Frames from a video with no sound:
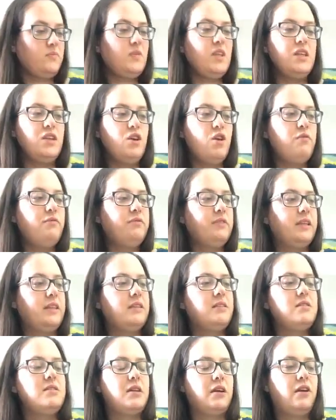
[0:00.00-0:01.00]
And hopefully
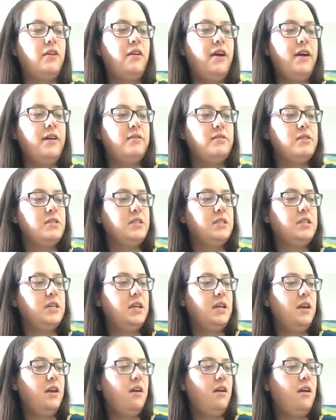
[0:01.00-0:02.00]
they'll stick around.
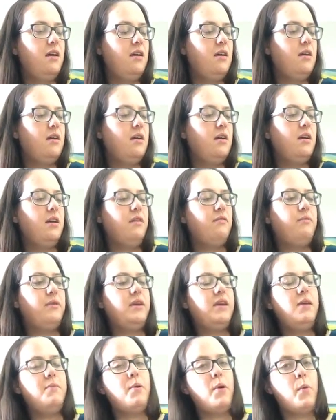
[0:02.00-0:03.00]
If we
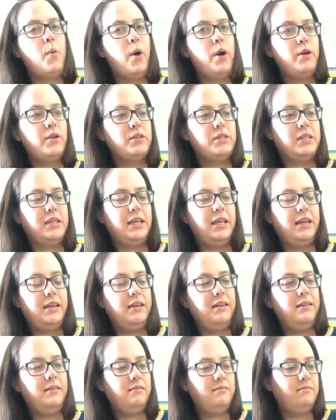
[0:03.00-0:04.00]
keep our waters
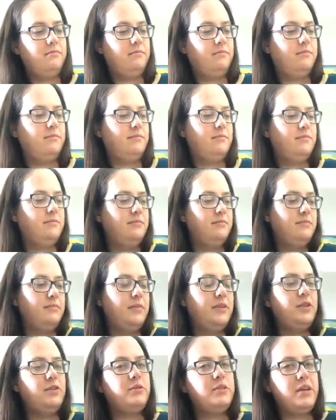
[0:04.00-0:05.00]
clean,
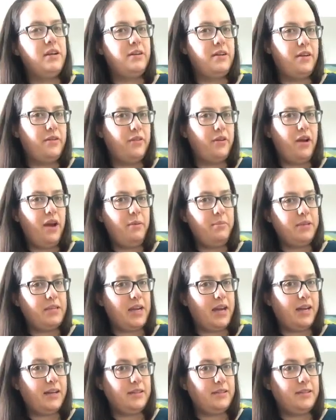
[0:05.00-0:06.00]
we don't tear down their
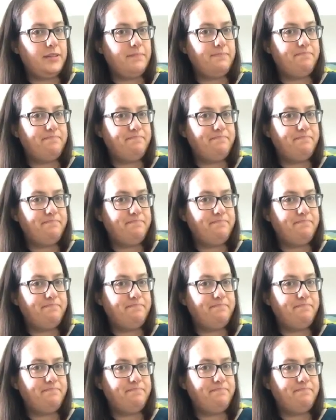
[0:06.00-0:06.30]
habitats,